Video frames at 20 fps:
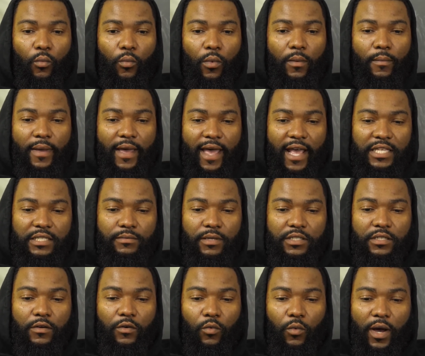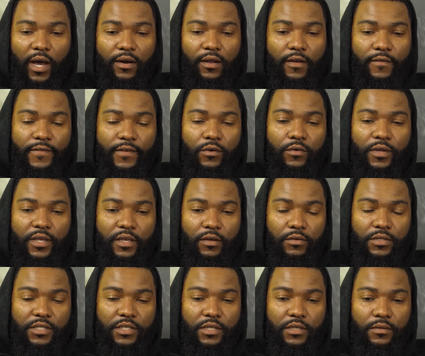I'm asking myself, why do I feel
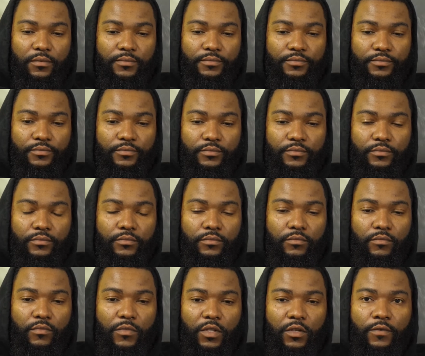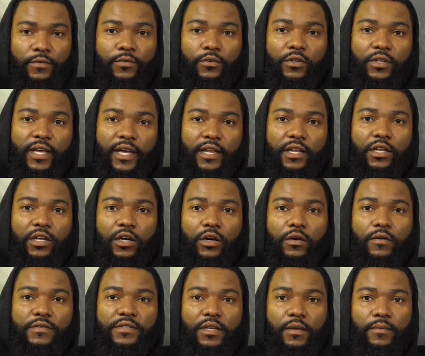guilty for letting
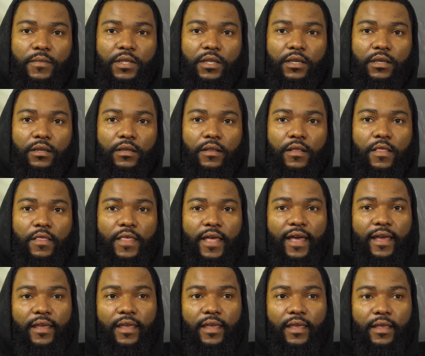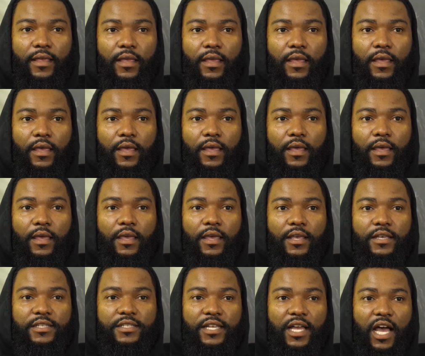go of something that
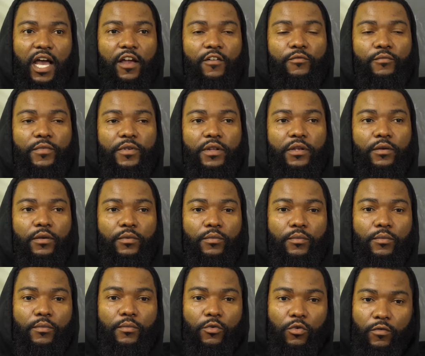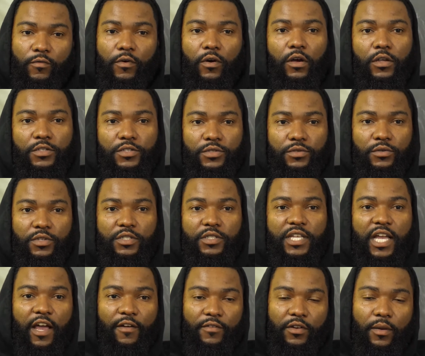it's time for me to move on to? It's
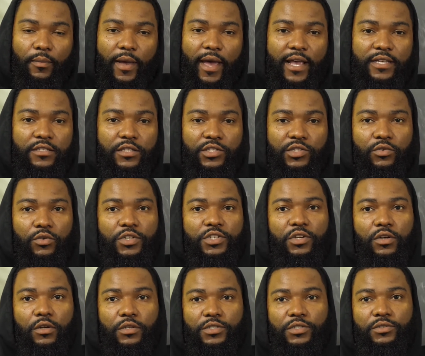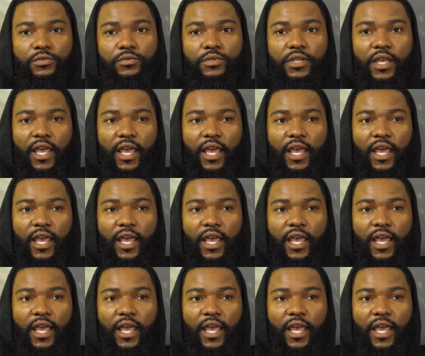time for me to pass the torch on to.